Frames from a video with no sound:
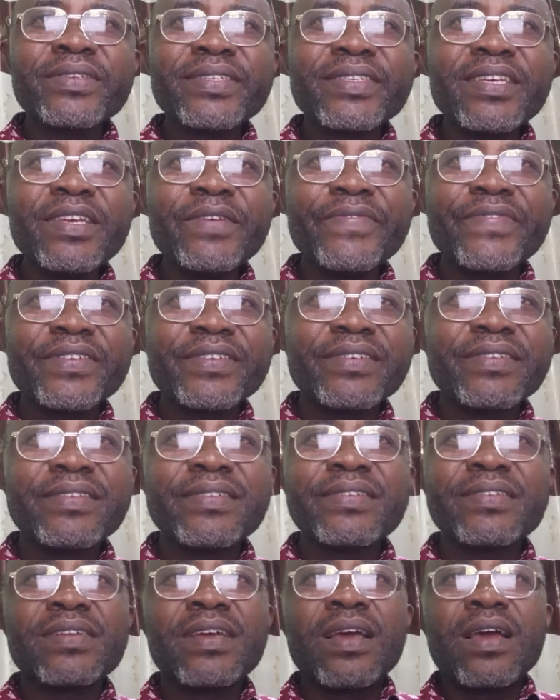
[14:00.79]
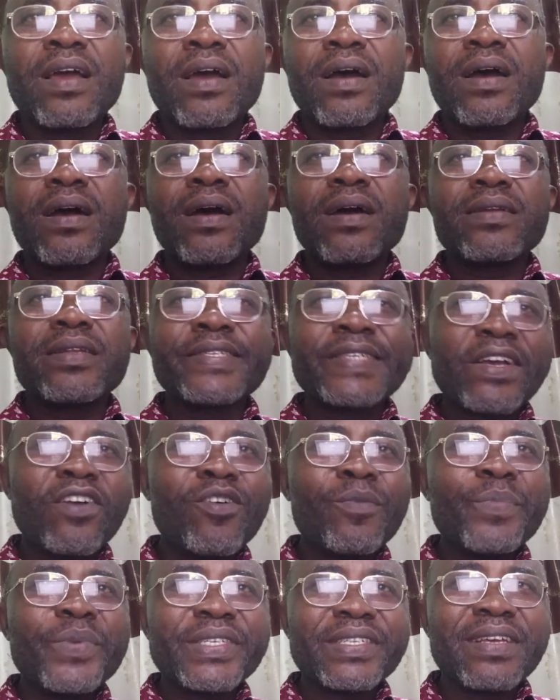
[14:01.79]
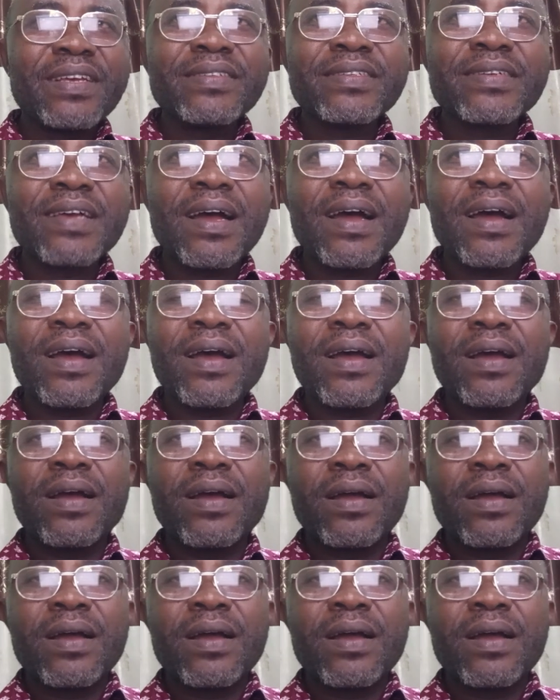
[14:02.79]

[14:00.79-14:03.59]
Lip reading: Stephen, the second presenter